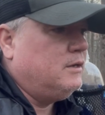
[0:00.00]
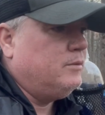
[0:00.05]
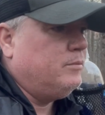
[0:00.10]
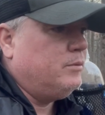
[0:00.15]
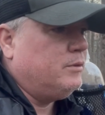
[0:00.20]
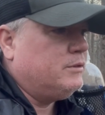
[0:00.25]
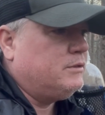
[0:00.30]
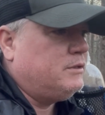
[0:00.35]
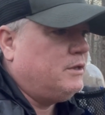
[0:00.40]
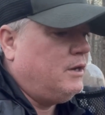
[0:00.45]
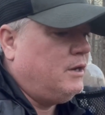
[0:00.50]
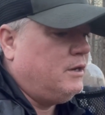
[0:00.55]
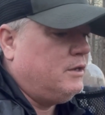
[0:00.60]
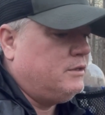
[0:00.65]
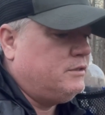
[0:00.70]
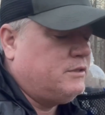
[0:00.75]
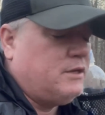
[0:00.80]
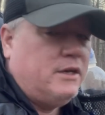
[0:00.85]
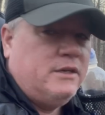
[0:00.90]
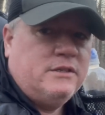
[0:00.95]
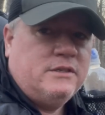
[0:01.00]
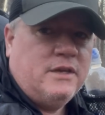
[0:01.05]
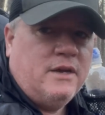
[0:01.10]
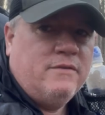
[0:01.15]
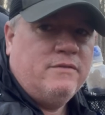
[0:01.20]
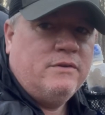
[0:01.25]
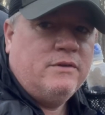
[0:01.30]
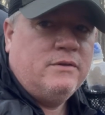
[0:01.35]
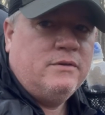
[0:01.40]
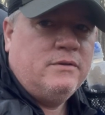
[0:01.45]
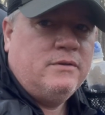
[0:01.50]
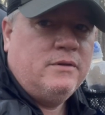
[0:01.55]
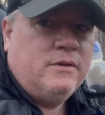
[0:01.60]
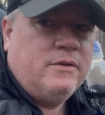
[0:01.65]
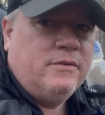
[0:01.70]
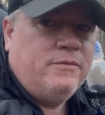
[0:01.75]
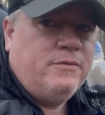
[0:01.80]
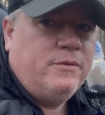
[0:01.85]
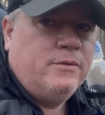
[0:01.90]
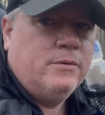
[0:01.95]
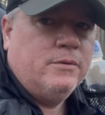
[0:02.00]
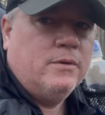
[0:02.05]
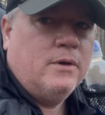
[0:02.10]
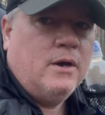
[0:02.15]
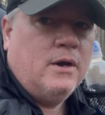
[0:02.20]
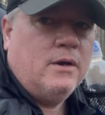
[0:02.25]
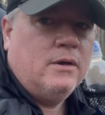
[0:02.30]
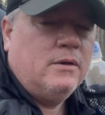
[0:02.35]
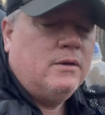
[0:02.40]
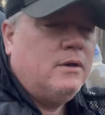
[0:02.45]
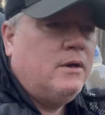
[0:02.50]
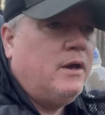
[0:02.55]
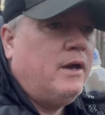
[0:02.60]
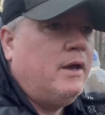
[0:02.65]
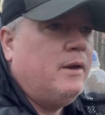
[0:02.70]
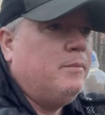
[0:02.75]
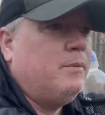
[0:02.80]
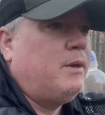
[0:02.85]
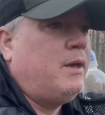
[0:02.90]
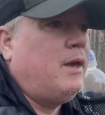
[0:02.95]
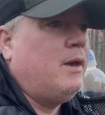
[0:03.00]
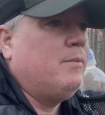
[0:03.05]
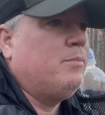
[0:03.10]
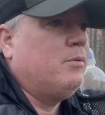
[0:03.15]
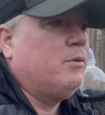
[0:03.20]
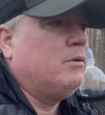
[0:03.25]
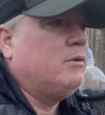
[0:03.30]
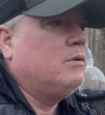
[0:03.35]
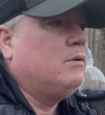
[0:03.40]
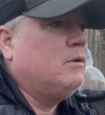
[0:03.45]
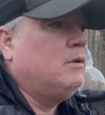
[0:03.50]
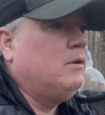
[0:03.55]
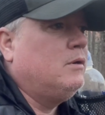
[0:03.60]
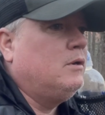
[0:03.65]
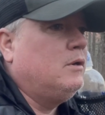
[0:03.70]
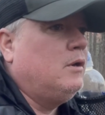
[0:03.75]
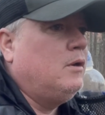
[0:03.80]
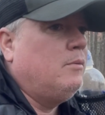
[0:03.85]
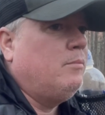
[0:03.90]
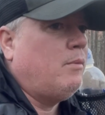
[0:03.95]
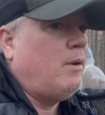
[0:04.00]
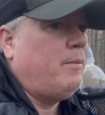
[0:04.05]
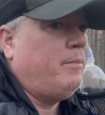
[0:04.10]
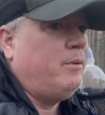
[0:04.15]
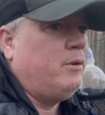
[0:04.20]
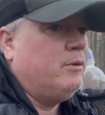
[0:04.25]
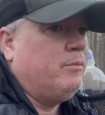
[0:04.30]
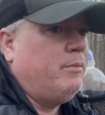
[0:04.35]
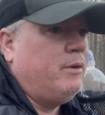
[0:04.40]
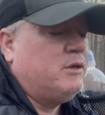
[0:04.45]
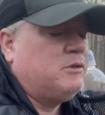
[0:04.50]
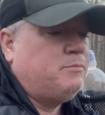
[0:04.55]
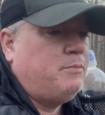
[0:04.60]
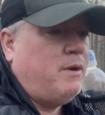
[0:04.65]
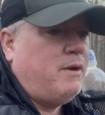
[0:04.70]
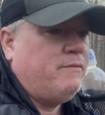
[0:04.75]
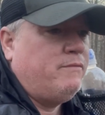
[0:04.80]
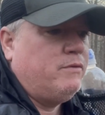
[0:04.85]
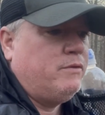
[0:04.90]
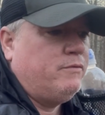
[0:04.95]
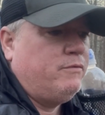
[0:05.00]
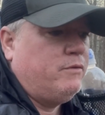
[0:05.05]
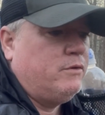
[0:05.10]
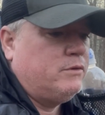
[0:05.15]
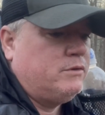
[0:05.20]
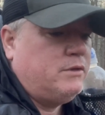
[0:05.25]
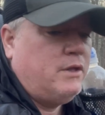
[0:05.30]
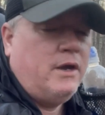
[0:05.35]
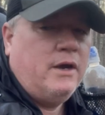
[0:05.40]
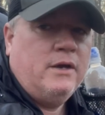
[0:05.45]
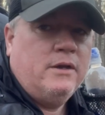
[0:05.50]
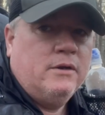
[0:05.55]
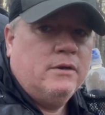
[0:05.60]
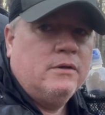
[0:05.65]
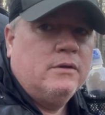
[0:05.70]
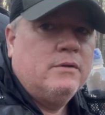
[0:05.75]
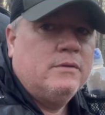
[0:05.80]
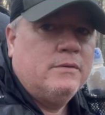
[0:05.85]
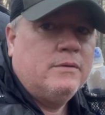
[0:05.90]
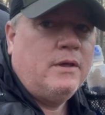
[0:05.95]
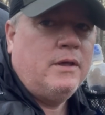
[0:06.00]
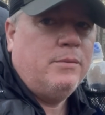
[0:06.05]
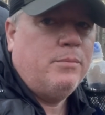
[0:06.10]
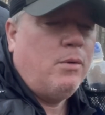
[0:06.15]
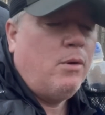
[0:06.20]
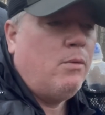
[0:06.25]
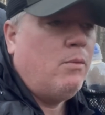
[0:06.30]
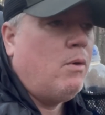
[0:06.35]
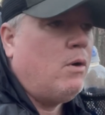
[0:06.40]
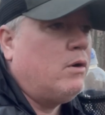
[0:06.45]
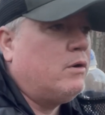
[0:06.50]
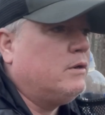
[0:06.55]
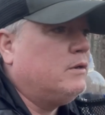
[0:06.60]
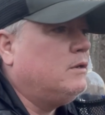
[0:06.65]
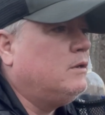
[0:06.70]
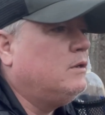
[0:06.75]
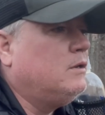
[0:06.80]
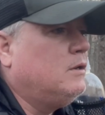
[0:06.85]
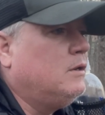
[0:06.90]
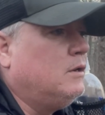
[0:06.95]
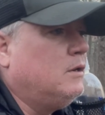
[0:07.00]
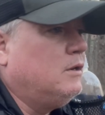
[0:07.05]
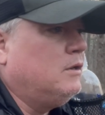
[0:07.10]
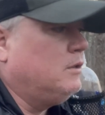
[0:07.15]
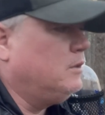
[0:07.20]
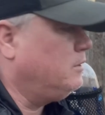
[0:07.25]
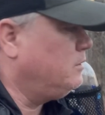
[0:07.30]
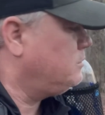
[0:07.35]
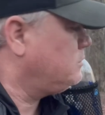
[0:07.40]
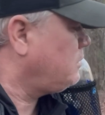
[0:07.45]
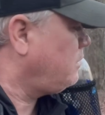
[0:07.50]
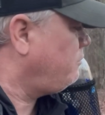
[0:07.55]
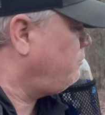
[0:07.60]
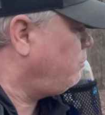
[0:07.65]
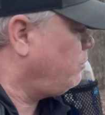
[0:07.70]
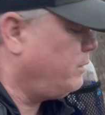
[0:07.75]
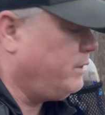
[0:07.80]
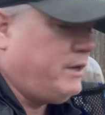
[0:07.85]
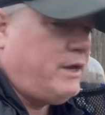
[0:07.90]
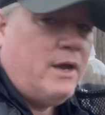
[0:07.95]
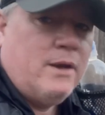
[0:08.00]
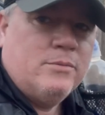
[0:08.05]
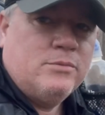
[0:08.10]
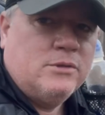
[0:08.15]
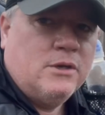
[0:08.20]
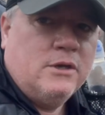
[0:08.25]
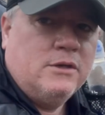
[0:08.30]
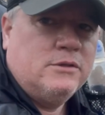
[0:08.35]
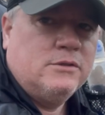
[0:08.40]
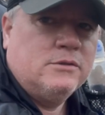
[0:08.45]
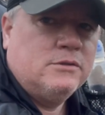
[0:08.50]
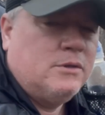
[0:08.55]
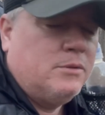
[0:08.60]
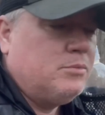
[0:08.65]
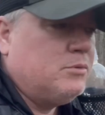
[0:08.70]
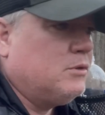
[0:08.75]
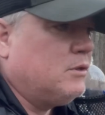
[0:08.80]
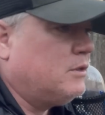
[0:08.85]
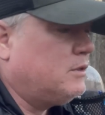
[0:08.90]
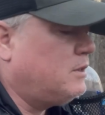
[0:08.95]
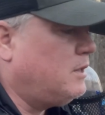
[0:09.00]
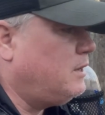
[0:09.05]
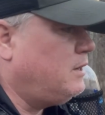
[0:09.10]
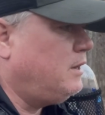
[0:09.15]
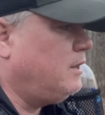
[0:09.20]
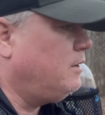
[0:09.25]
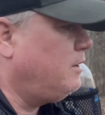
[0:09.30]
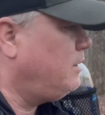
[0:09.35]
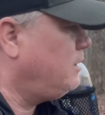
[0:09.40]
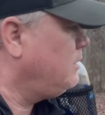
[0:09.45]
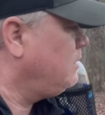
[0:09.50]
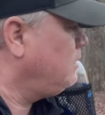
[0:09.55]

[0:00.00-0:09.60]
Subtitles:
But site 7, if you're a hammock camper, might be your best bet for the first day to keep on walking. There's like 40 campsites or something like that down there.